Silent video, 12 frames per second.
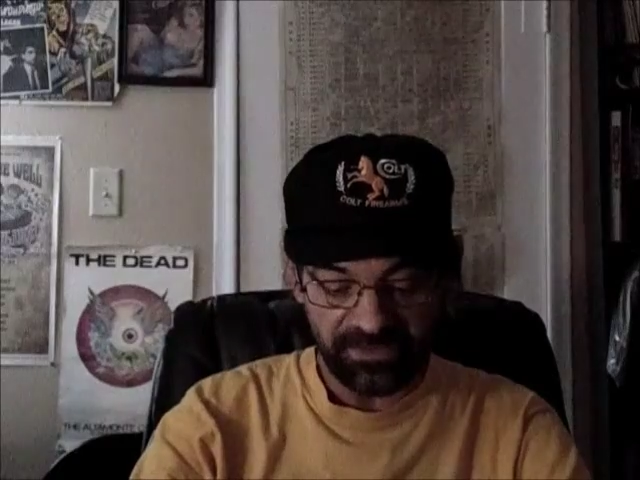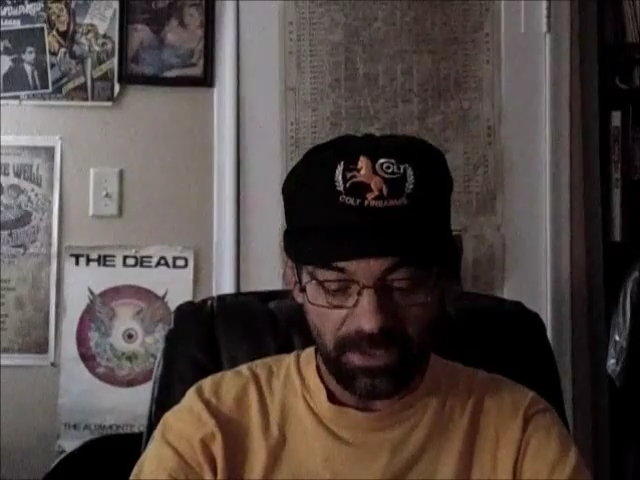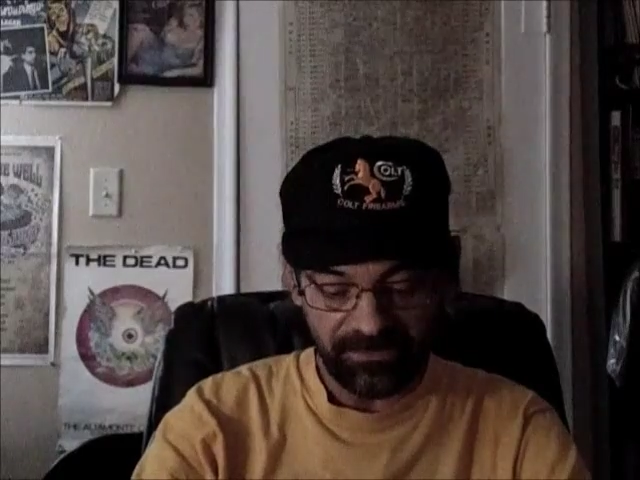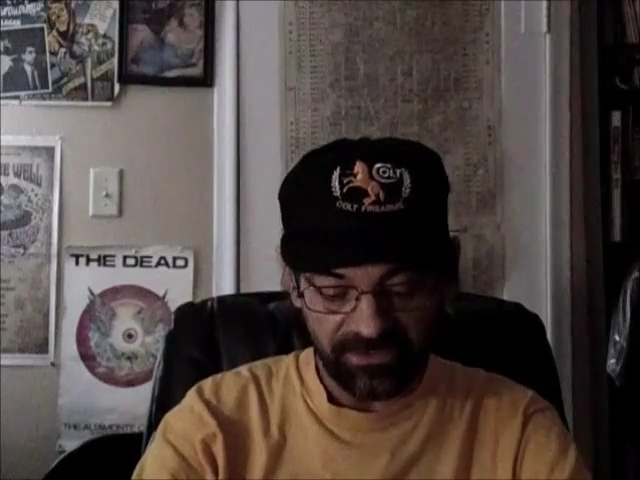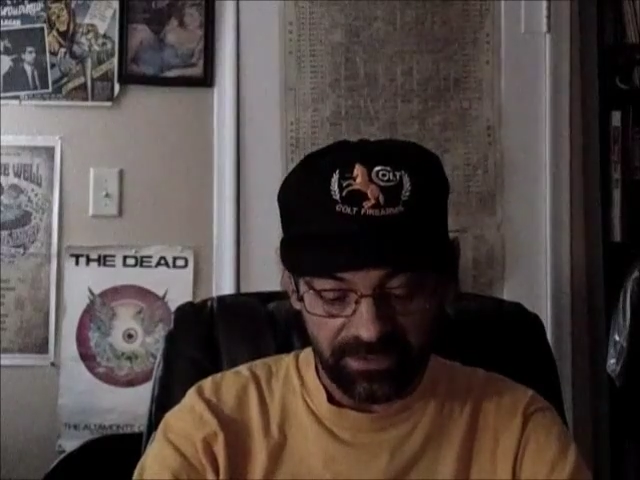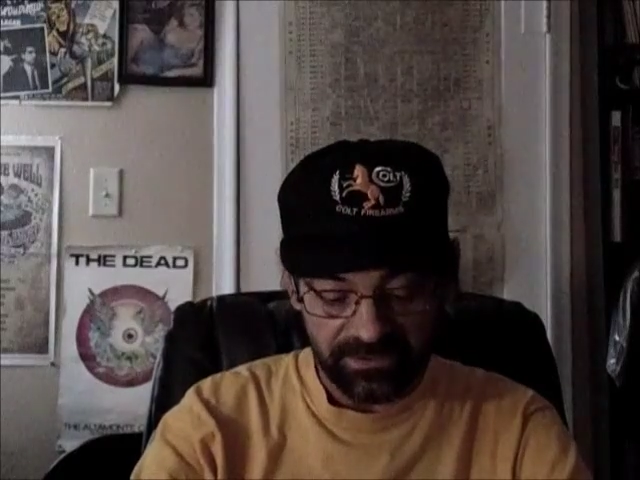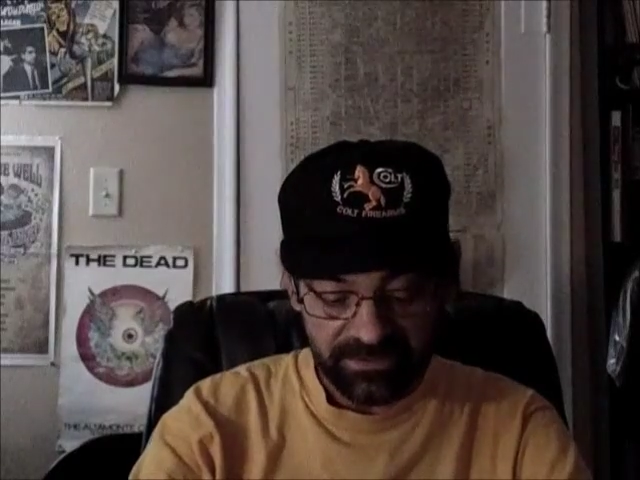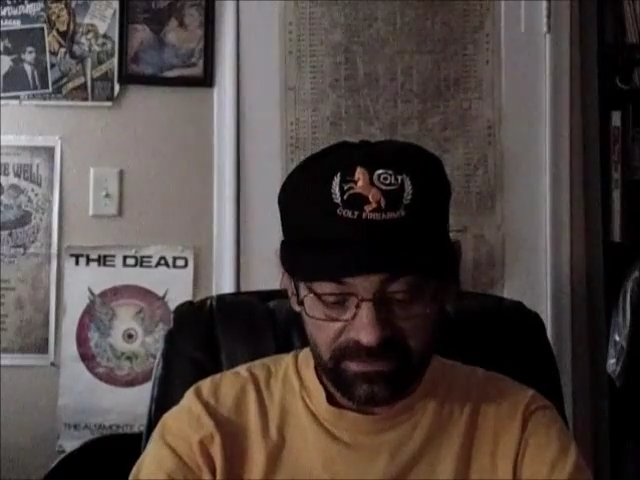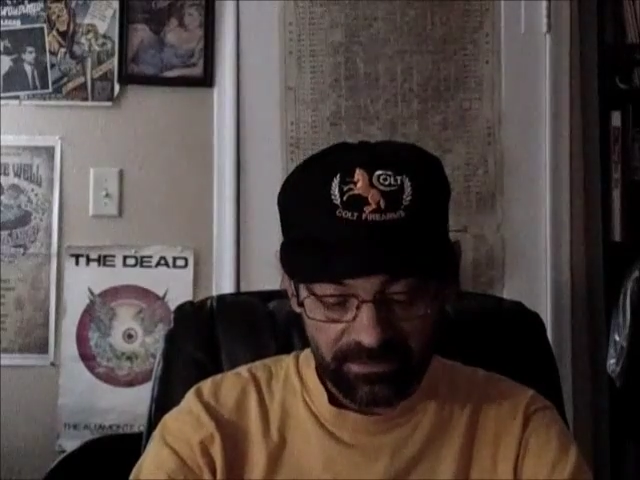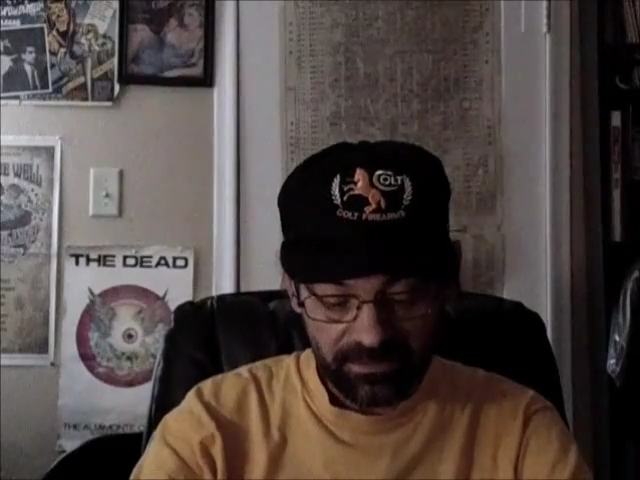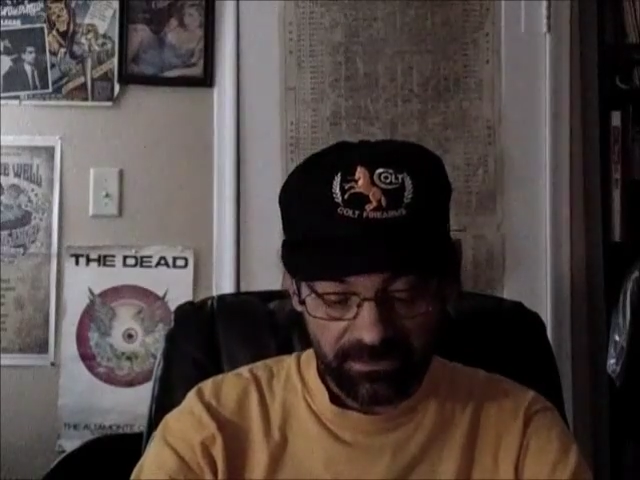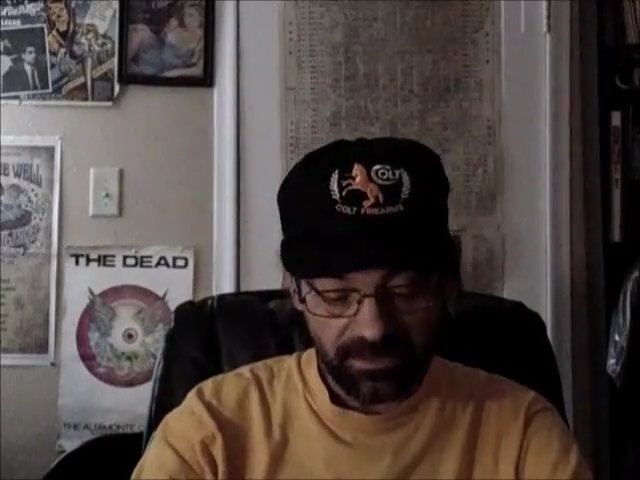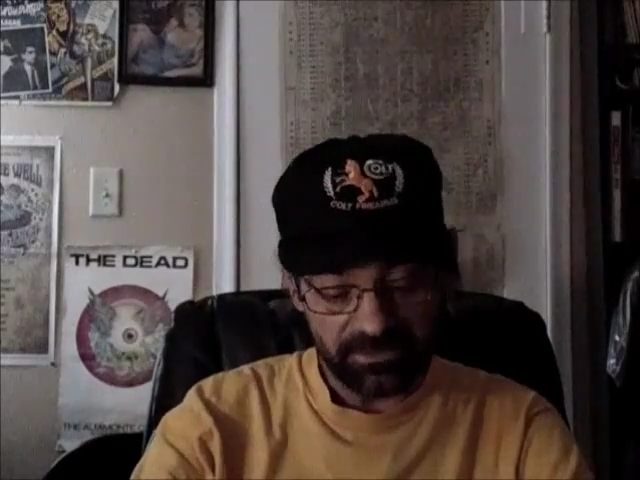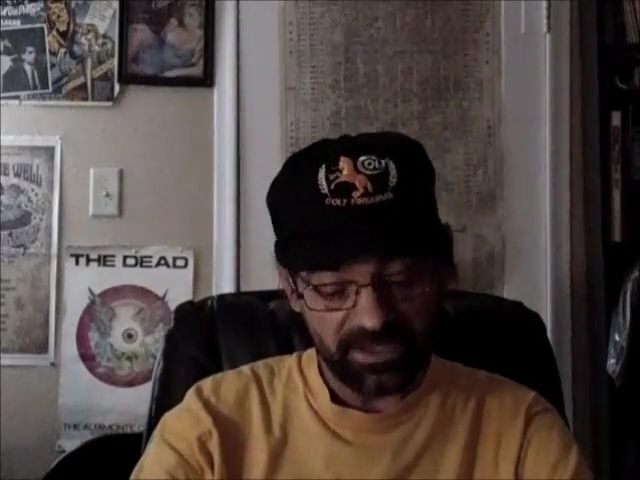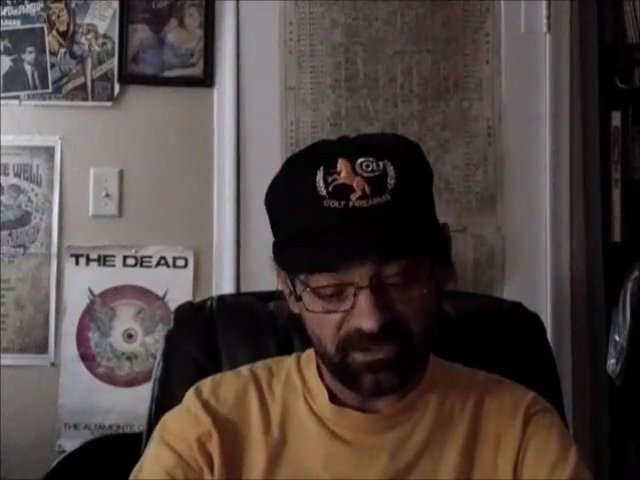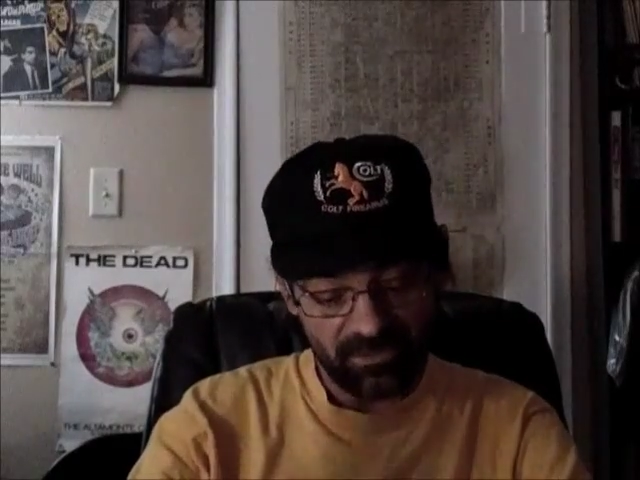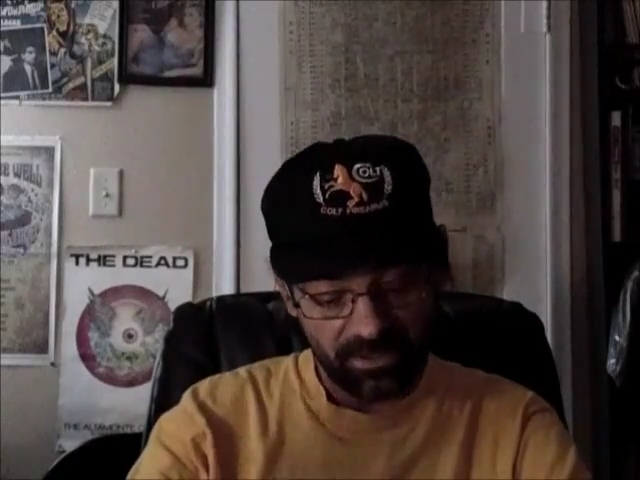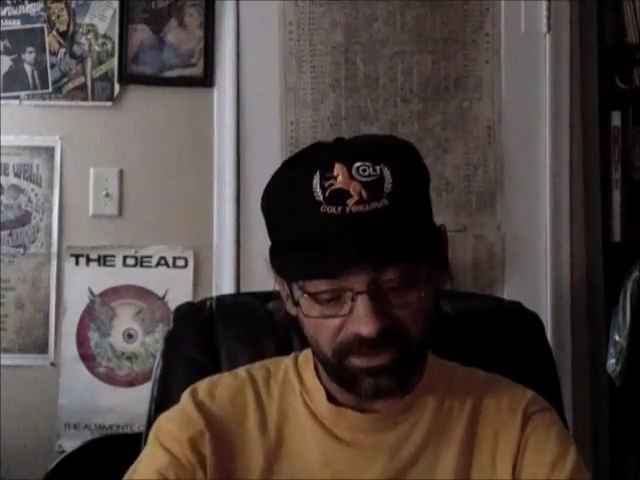substance. There's
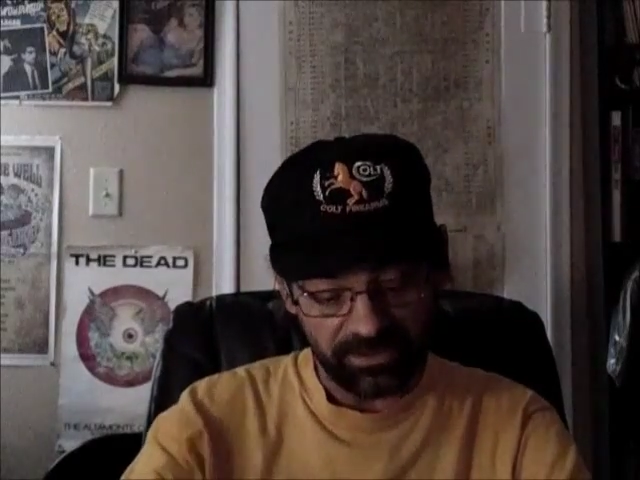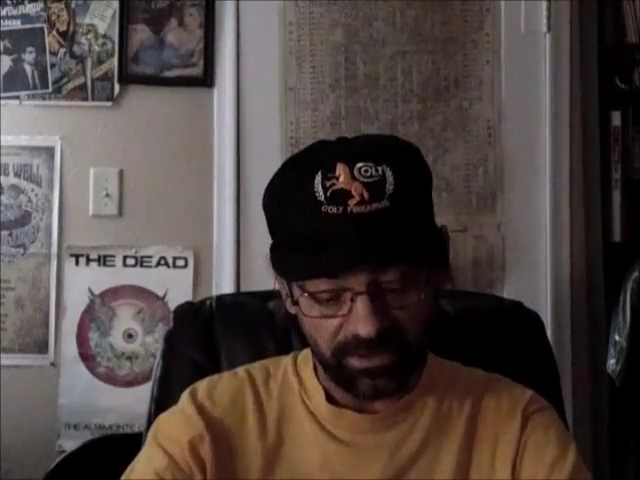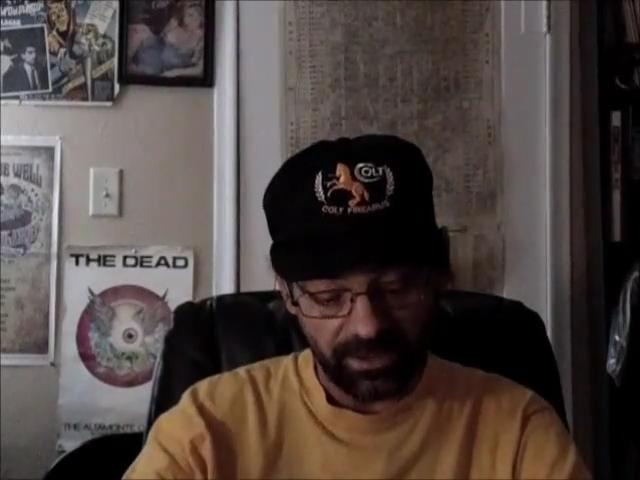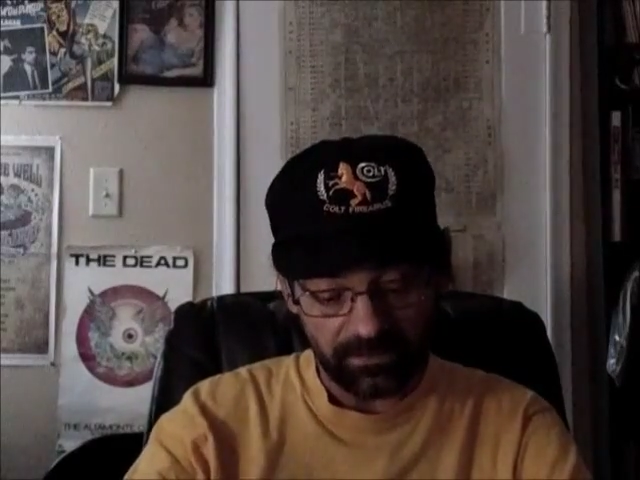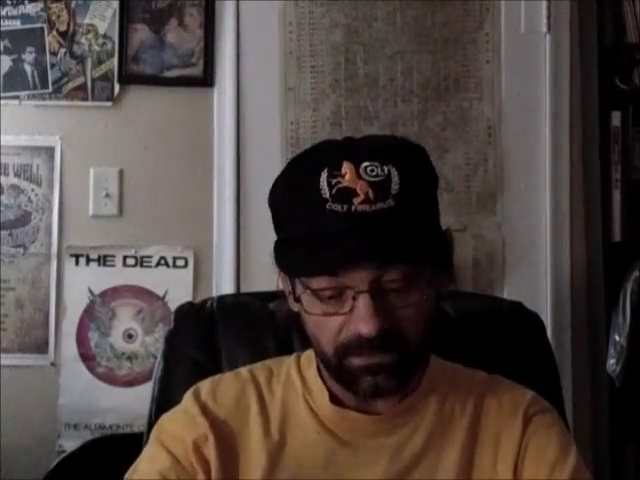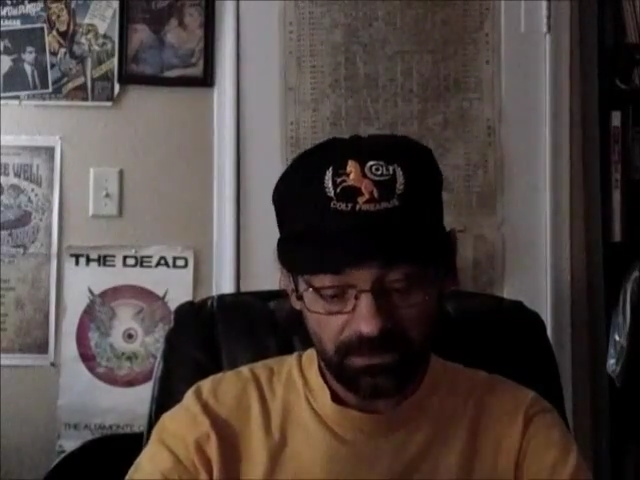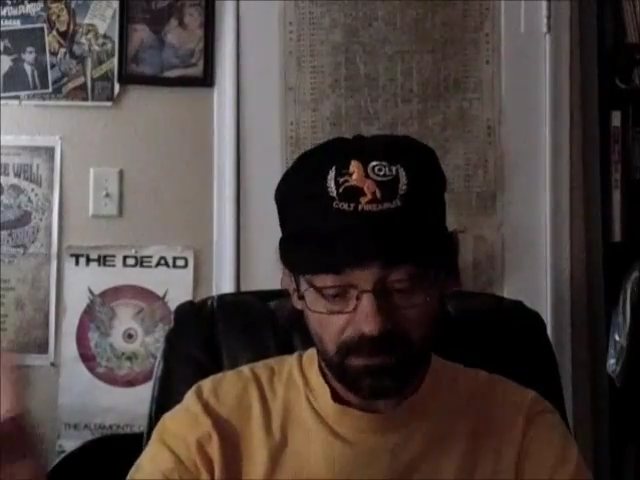that drug thing again.